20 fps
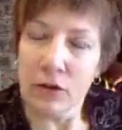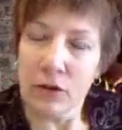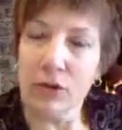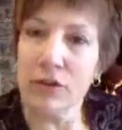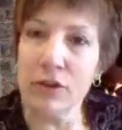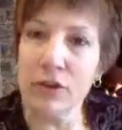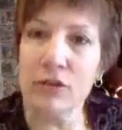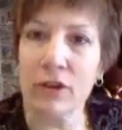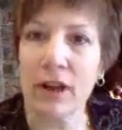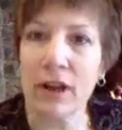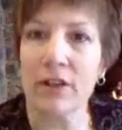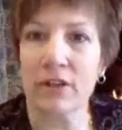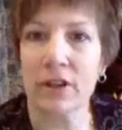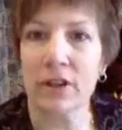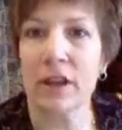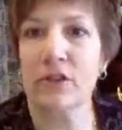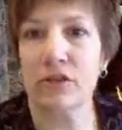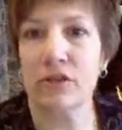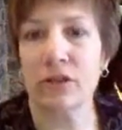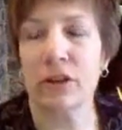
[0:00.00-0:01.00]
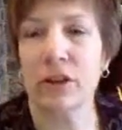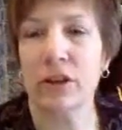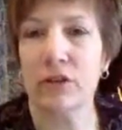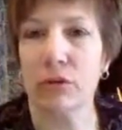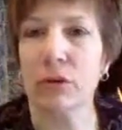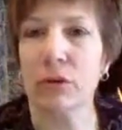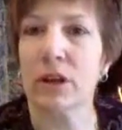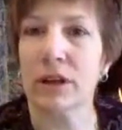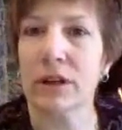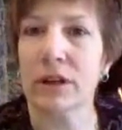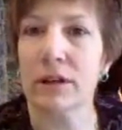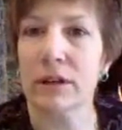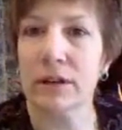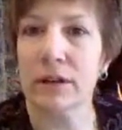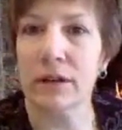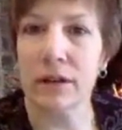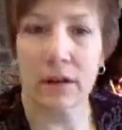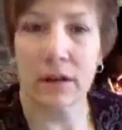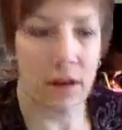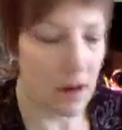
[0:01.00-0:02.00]
Truth in Translation is written
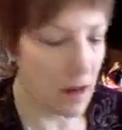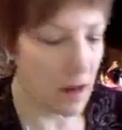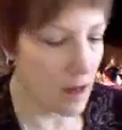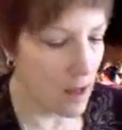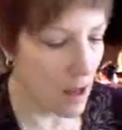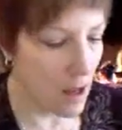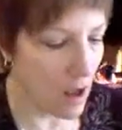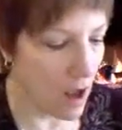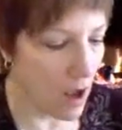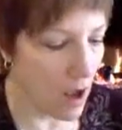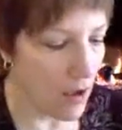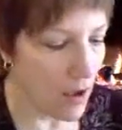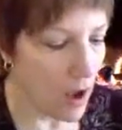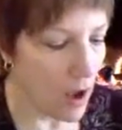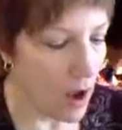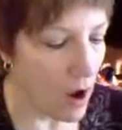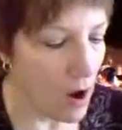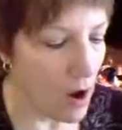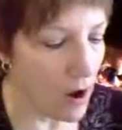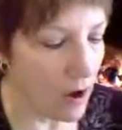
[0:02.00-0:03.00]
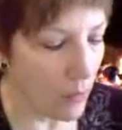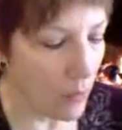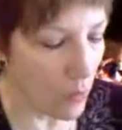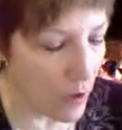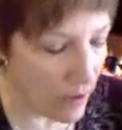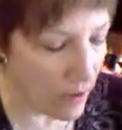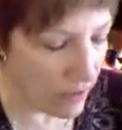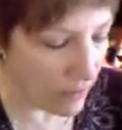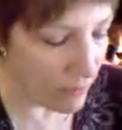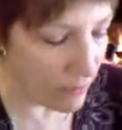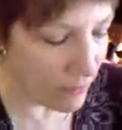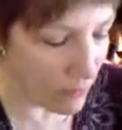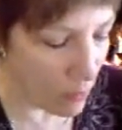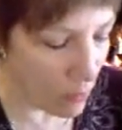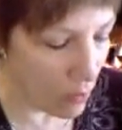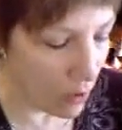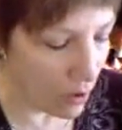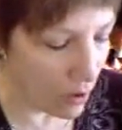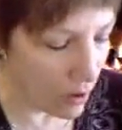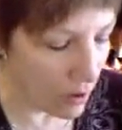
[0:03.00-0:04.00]
with
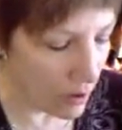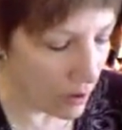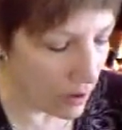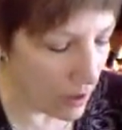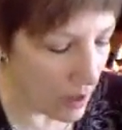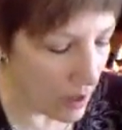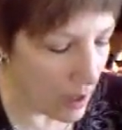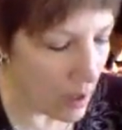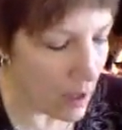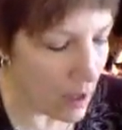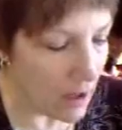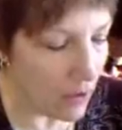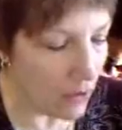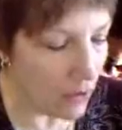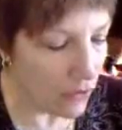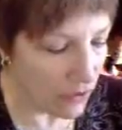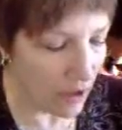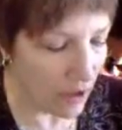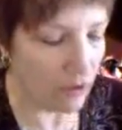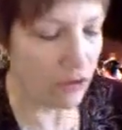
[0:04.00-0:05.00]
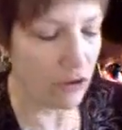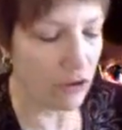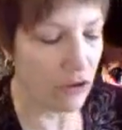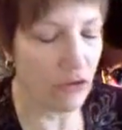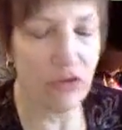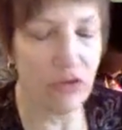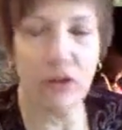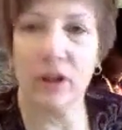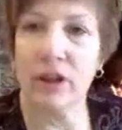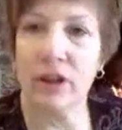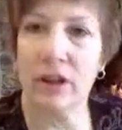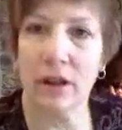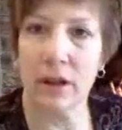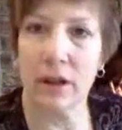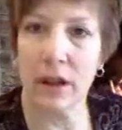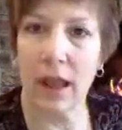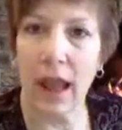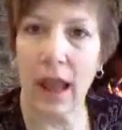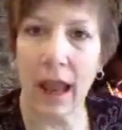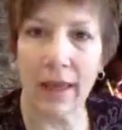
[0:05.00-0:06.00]
4 sections
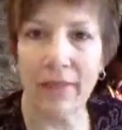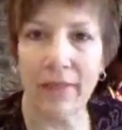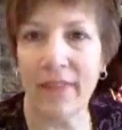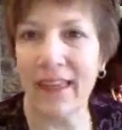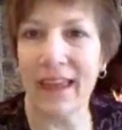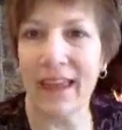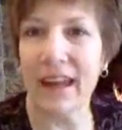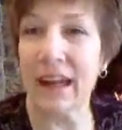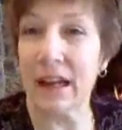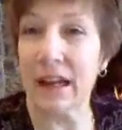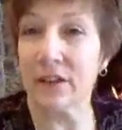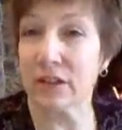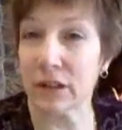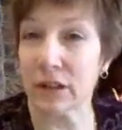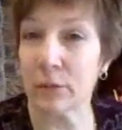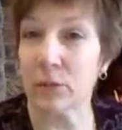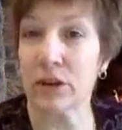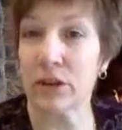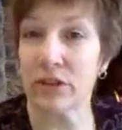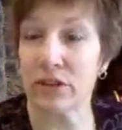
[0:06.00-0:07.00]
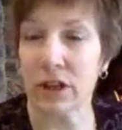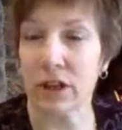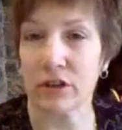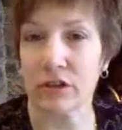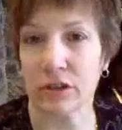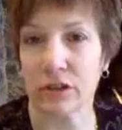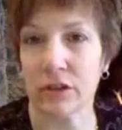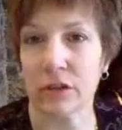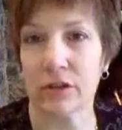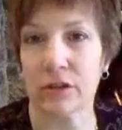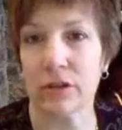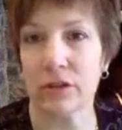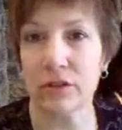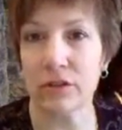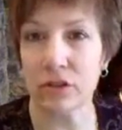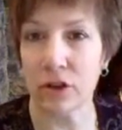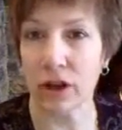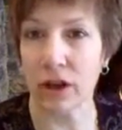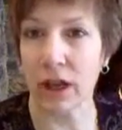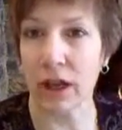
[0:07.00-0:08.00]
and then a summary section
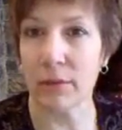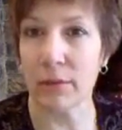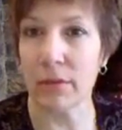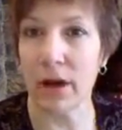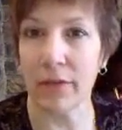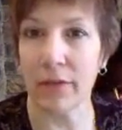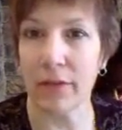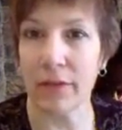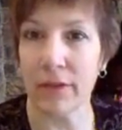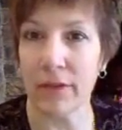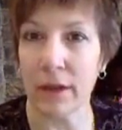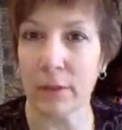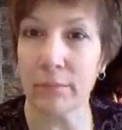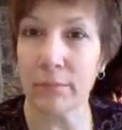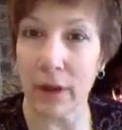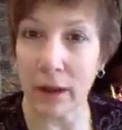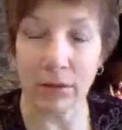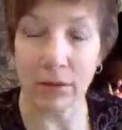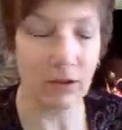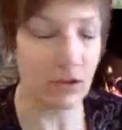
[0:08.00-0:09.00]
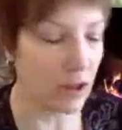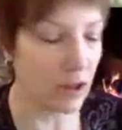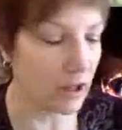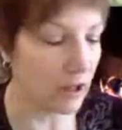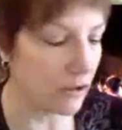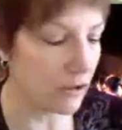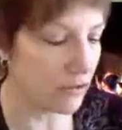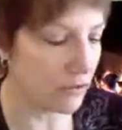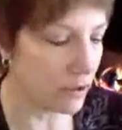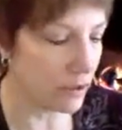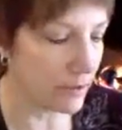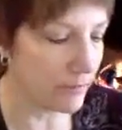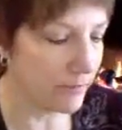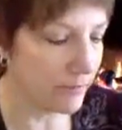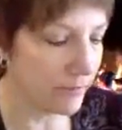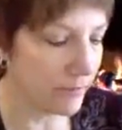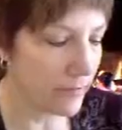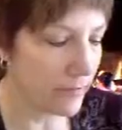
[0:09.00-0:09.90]
talking about the publishing industry.